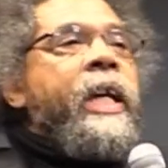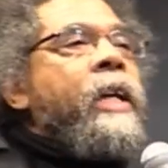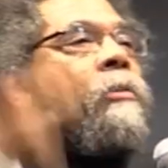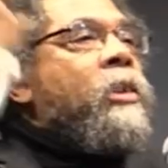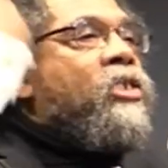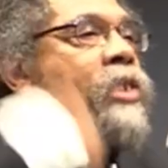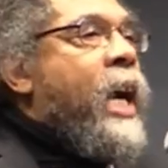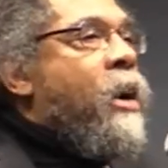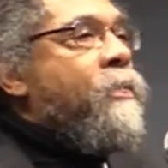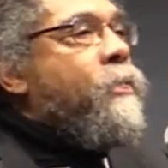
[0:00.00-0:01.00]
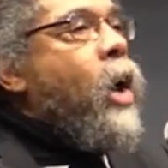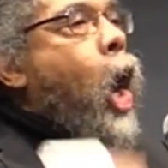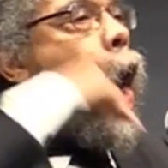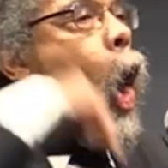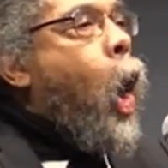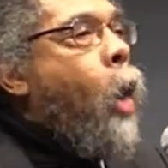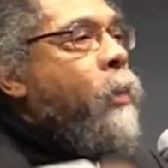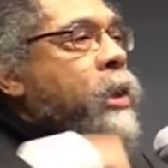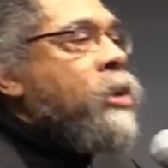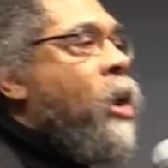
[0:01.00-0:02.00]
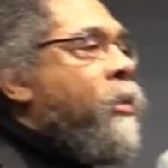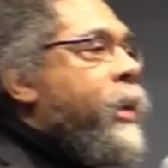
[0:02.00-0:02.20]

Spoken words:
with self, always already